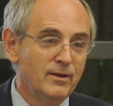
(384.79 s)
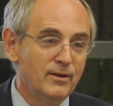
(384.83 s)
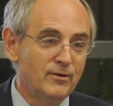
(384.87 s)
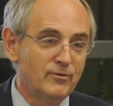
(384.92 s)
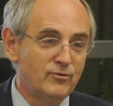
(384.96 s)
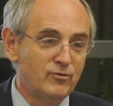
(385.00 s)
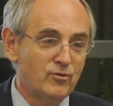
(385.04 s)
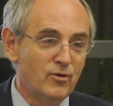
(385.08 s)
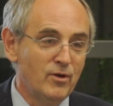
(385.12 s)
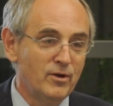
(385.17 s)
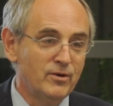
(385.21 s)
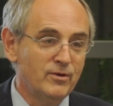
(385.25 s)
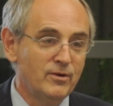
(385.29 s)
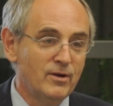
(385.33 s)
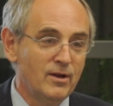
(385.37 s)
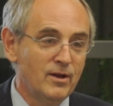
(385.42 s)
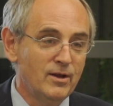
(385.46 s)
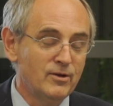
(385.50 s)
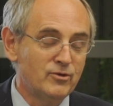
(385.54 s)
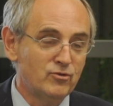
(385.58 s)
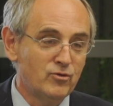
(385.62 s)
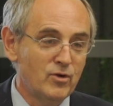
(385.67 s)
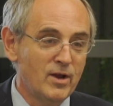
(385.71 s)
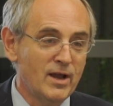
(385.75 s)
and try and
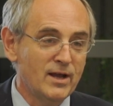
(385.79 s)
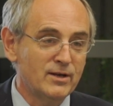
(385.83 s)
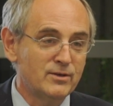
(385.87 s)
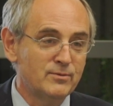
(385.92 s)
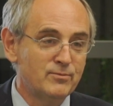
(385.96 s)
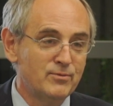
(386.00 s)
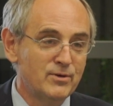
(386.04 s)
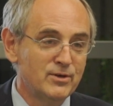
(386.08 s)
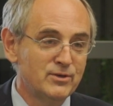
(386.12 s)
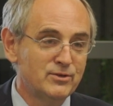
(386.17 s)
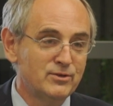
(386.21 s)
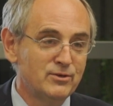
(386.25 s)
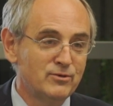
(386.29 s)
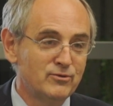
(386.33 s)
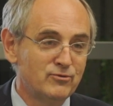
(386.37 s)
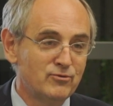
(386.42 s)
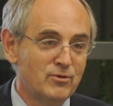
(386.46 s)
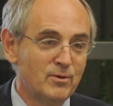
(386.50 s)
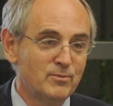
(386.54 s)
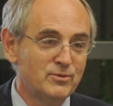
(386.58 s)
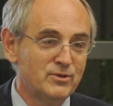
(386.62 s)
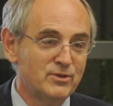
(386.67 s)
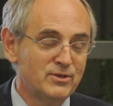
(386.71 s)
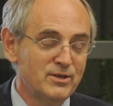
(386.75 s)
attract President
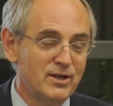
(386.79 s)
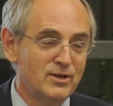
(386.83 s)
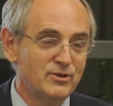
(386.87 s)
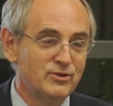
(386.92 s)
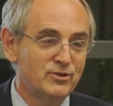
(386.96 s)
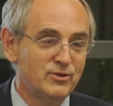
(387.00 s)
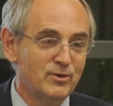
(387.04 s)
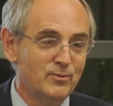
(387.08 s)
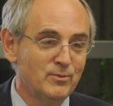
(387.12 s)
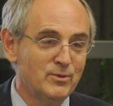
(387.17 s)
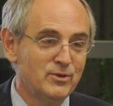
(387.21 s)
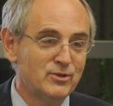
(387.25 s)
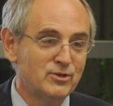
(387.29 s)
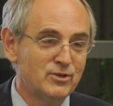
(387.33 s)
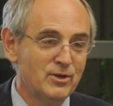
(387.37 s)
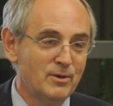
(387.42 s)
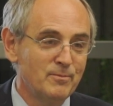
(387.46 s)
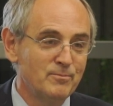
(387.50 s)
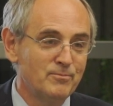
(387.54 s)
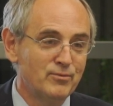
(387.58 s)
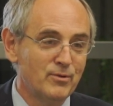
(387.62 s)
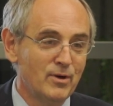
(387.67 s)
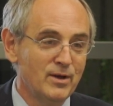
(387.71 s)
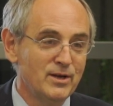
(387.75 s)
Trump's attention with
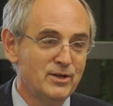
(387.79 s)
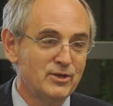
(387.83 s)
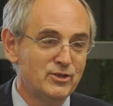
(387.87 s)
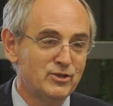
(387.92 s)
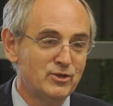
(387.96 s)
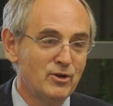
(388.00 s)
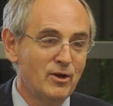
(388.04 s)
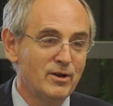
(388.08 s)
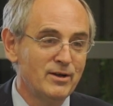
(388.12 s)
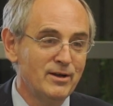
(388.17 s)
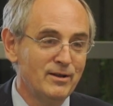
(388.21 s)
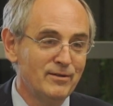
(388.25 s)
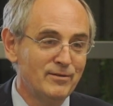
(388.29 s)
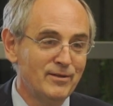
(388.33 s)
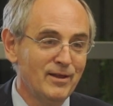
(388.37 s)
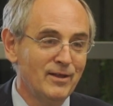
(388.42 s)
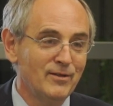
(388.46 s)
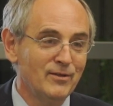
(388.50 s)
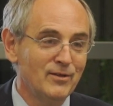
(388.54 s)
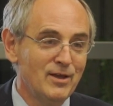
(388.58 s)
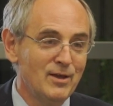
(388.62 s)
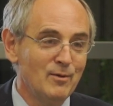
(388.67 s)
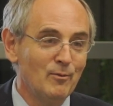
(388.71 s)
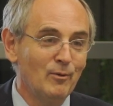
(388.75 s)
some bright, shiny
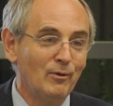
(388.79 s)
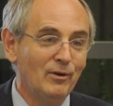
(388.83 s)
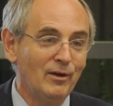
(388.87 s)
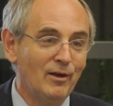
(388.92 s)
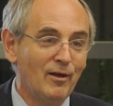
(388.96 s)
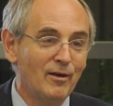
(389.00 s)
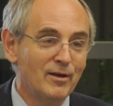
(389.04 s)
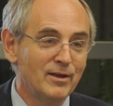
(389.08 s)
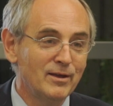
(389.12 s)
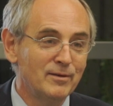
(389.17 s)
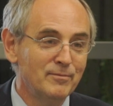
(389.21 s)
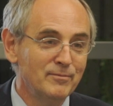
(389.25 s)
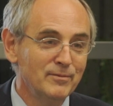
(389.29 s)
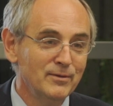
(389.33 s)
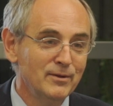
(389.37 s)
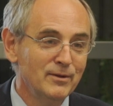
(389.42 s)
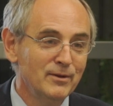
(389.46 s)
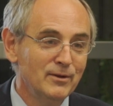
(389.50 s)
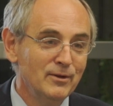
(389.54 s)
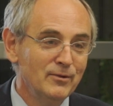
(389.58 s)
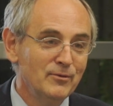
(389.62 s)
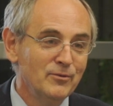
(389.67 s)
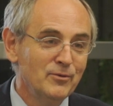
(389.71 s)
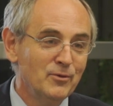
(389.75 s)
thing that he will like,
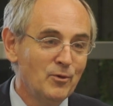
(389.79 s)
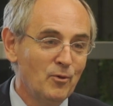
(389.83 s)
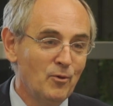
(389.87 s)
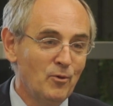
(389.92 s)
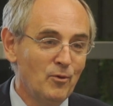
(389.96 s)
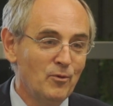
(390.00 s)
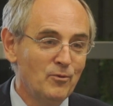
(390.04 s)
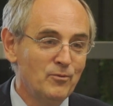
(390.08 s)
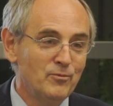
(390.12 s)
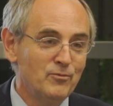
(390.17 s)
or